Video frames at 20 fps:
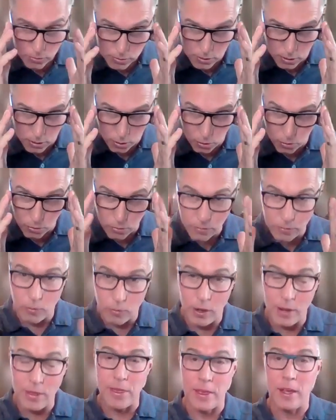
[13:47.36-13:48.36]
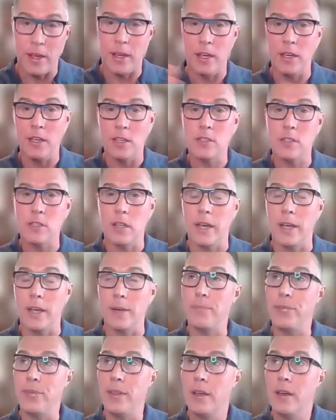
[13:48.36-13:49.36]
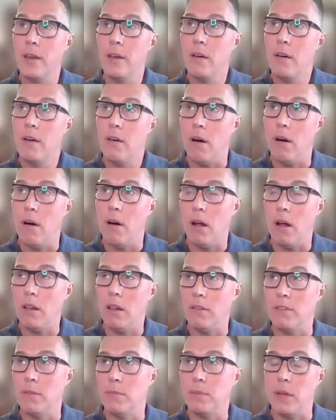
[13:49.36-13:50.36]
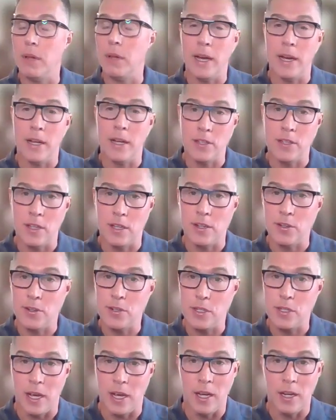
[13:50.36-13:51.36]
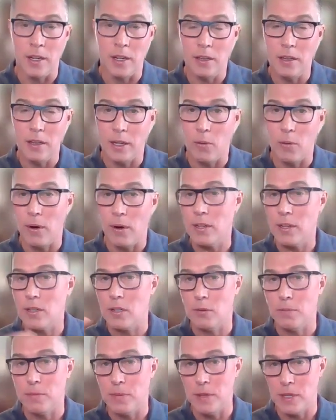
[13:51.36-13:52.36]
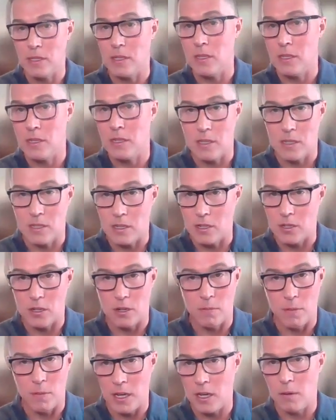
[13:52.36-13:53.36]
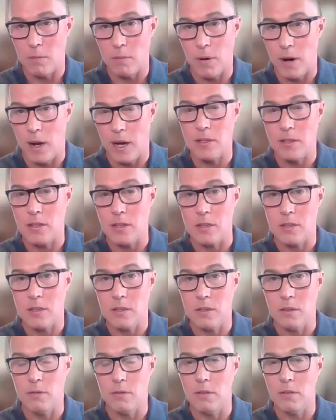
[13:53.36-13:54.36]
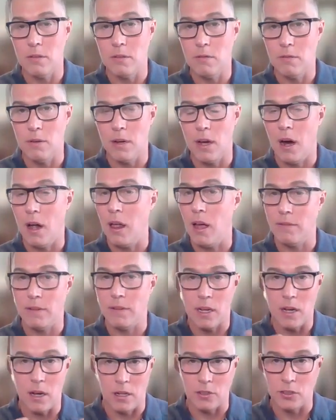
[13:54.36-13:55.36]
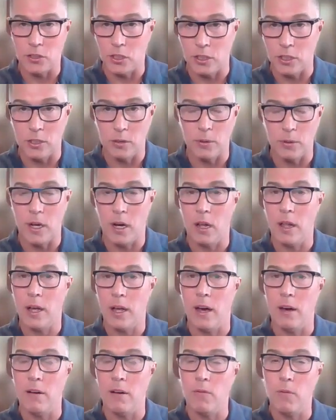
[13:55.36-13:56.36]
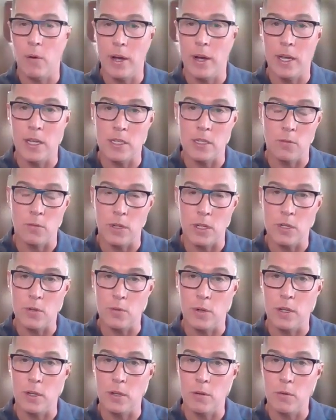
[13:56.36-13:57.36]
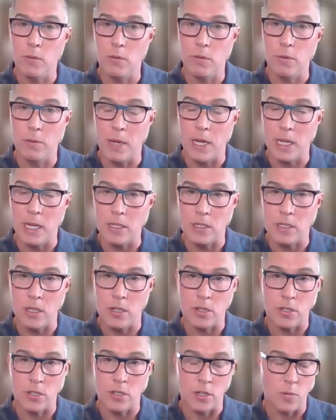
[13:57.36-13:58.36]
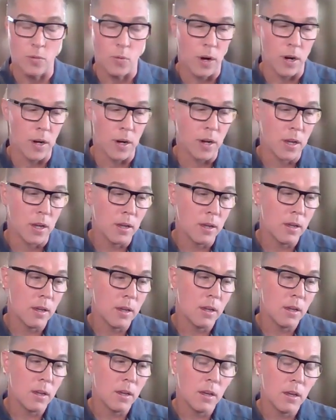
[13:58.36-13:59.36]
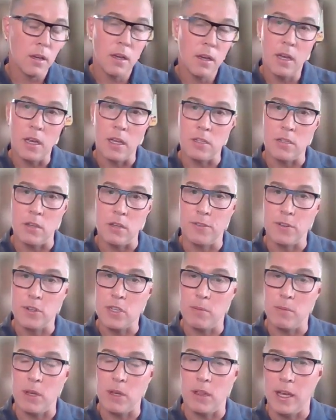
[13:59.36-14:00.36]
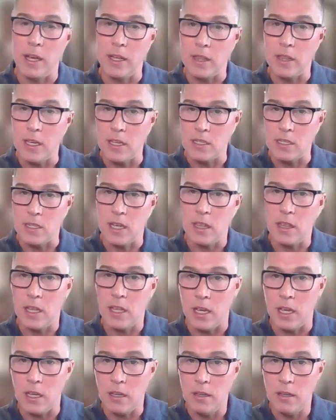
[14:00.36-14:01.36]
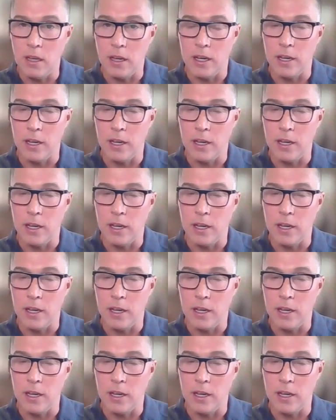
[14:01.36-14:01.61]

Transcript: So one thing is, like, all of the plans understand, like, what is your business decision-making process? We all have a culture, we all have ways in which we make decisions and work. And so for something like this, and I think,